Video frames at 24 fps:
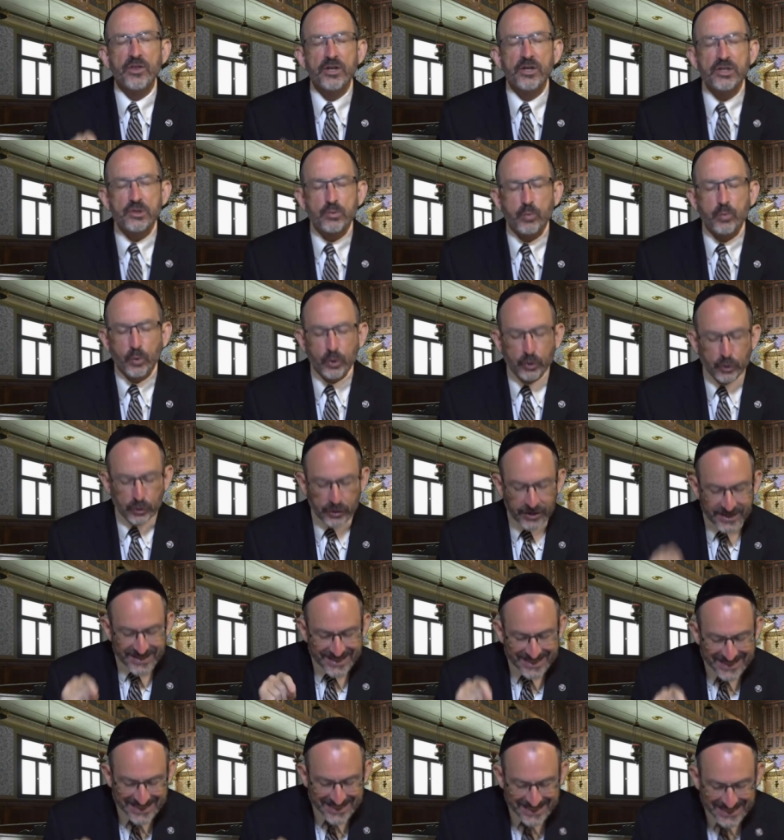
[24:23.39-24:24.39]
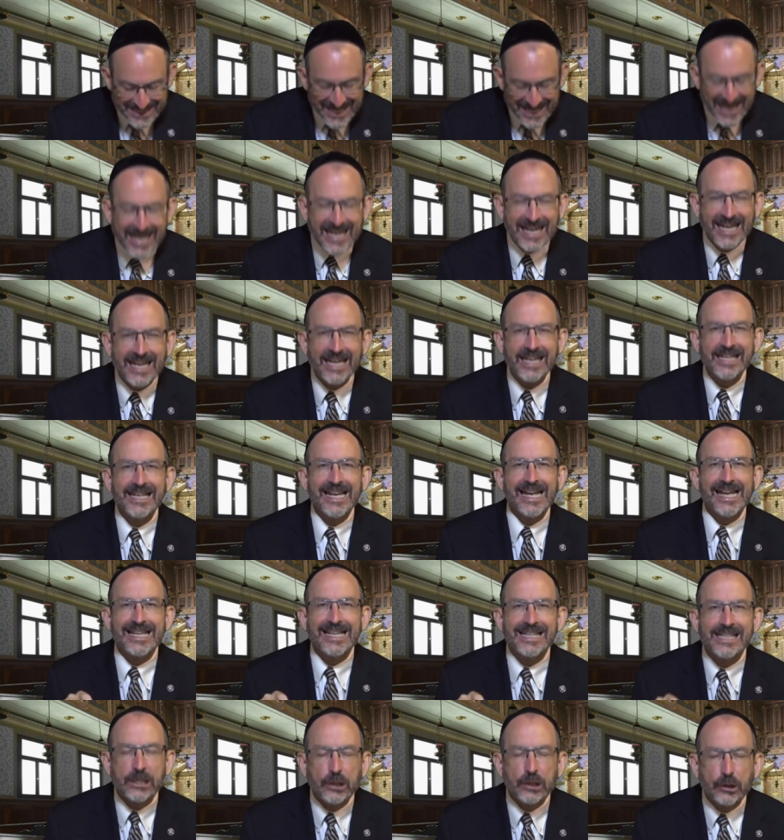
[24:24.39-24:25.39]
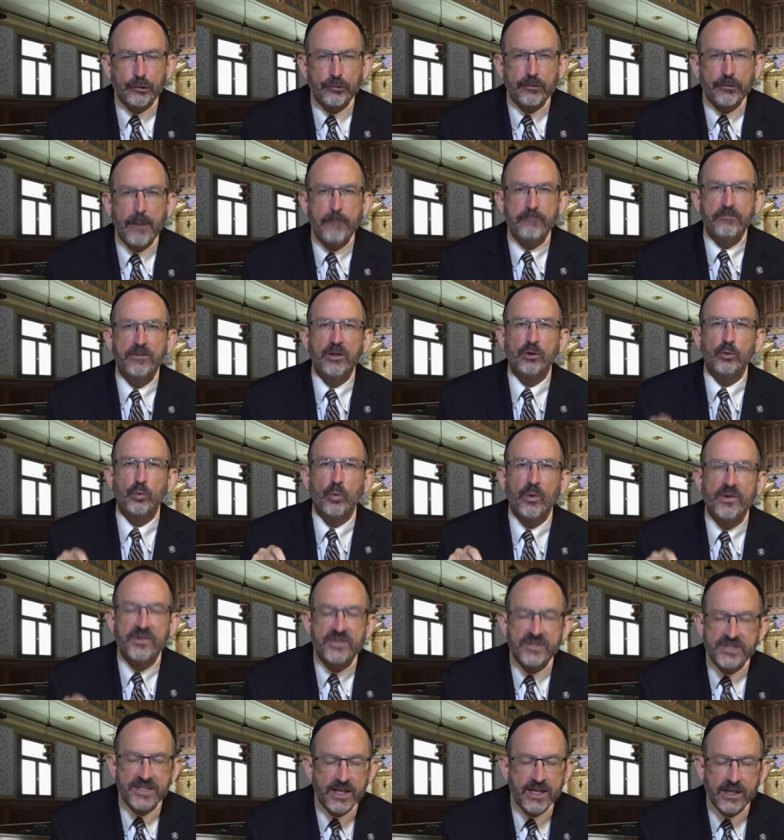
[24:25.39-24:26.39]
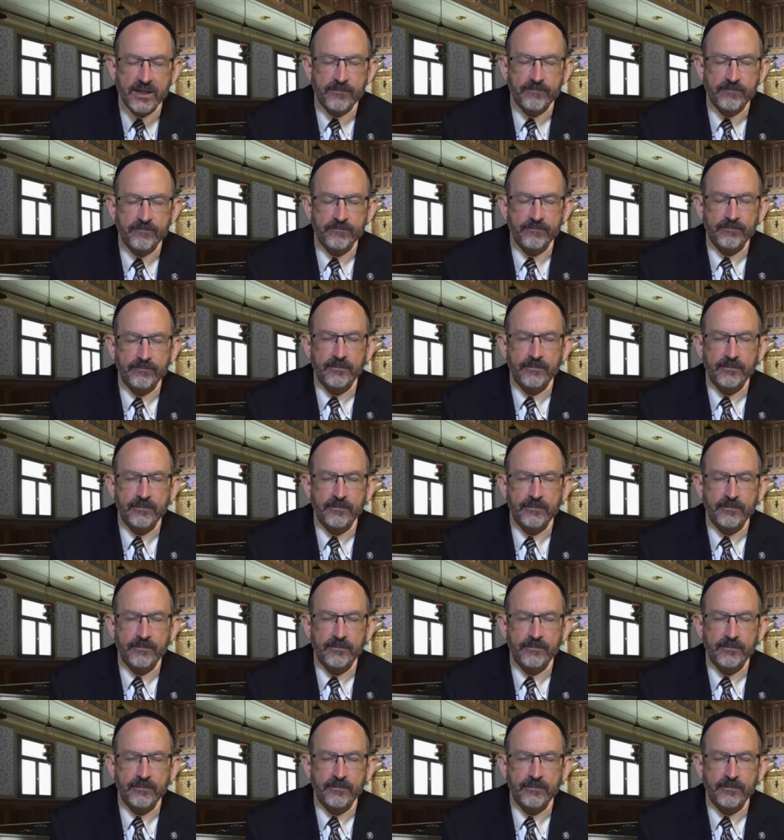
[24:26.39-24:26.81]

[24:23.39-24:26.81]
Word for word: this world is stained and corrupted with sin?